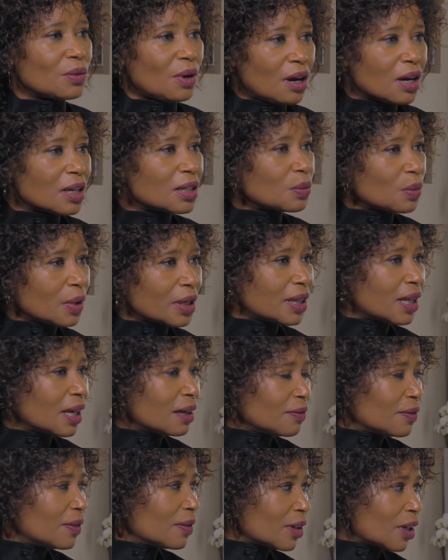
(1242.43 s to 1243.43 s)
or ask what
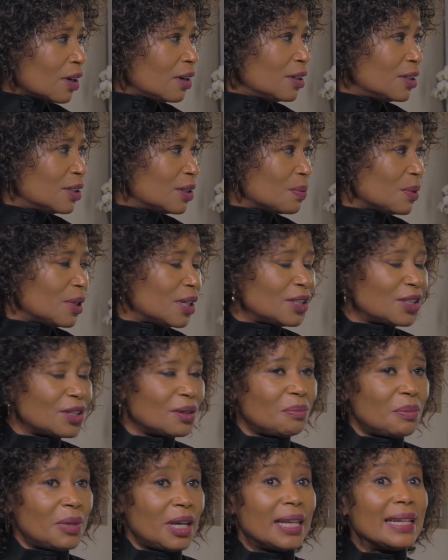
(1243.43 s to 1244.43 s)
the Afrikaans word
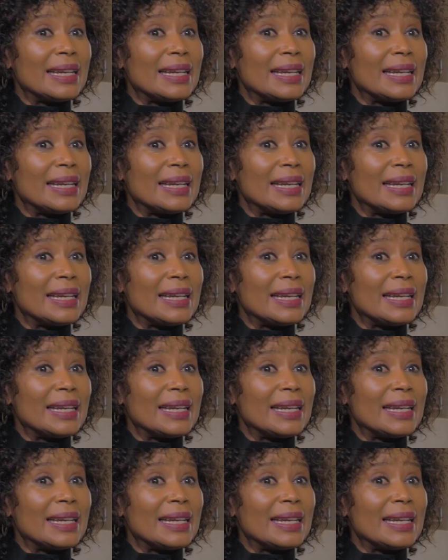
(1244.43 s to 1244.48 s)
should be.